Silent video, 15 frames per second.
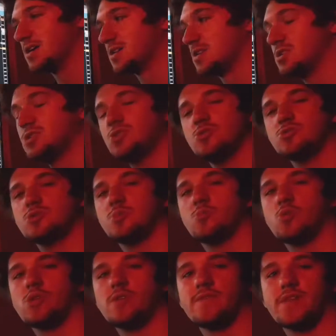Gonna do some
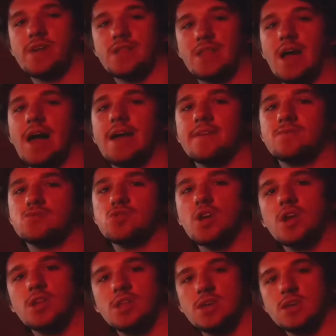more of a live
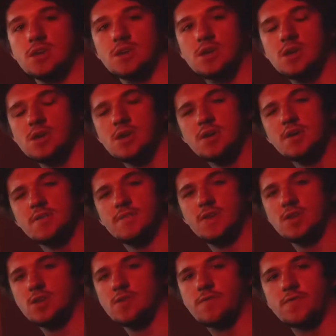trading
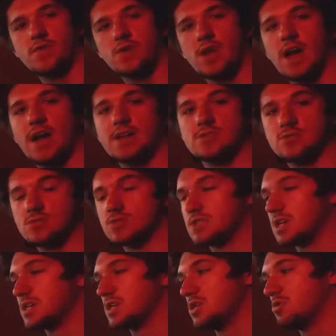video for you guys. We're gonna
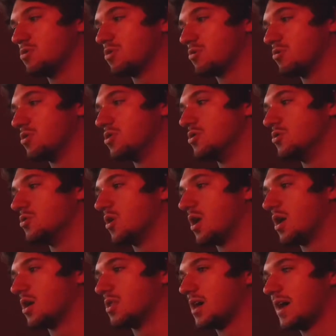take you through
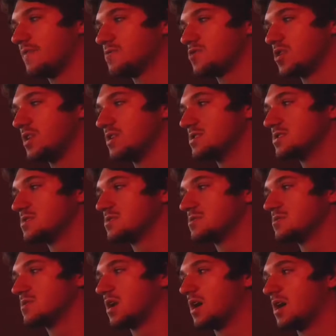live trades
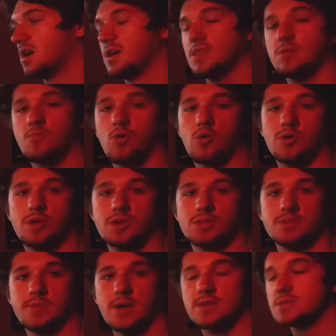in the morning.
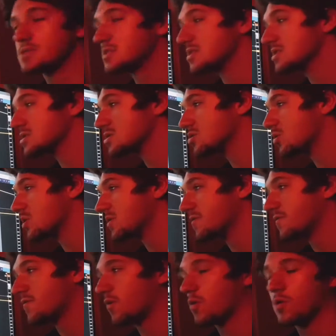It's about
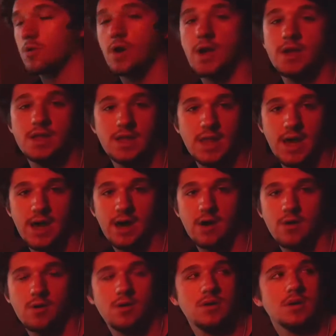6:24 right
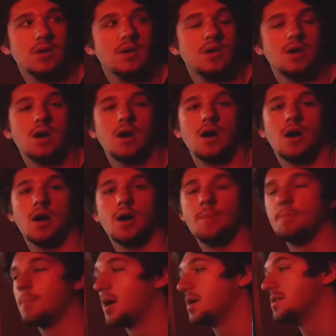now,
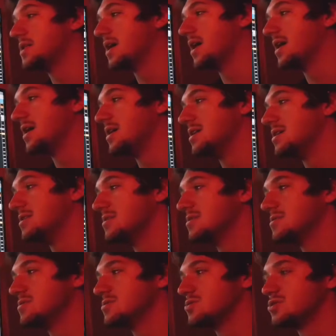Monday,
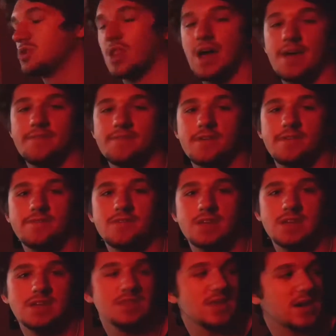July 15th.